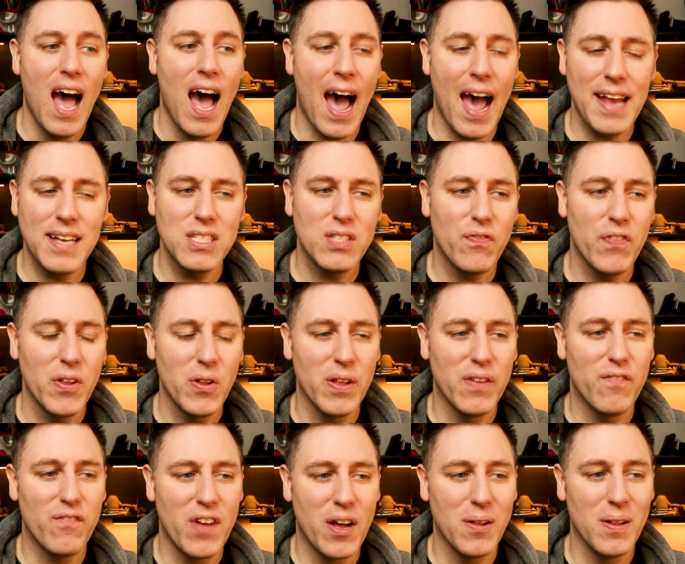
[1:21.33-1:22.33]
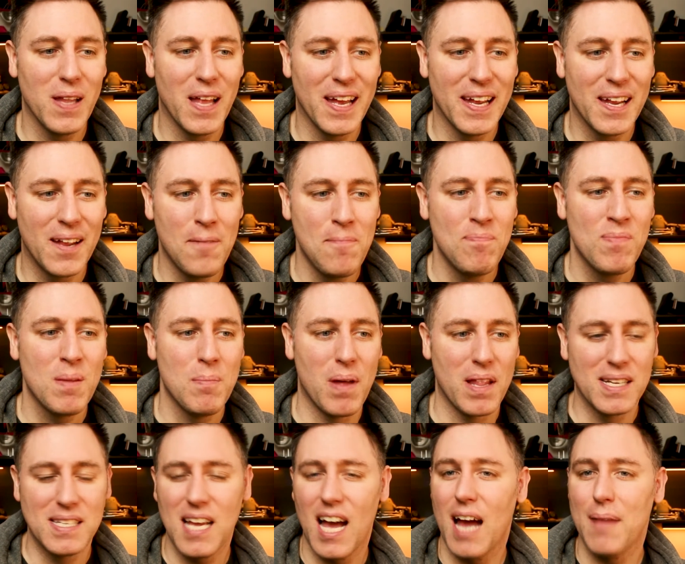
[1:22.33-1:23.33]
I just feel it felt like by
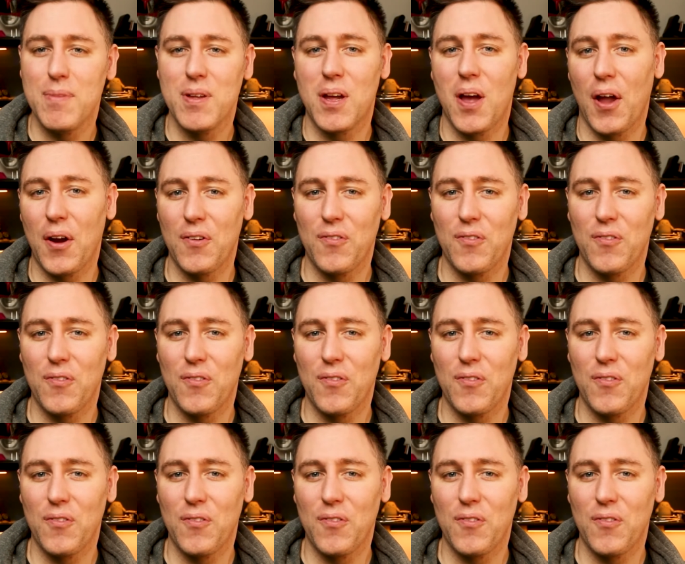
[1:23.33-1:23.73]
the time you got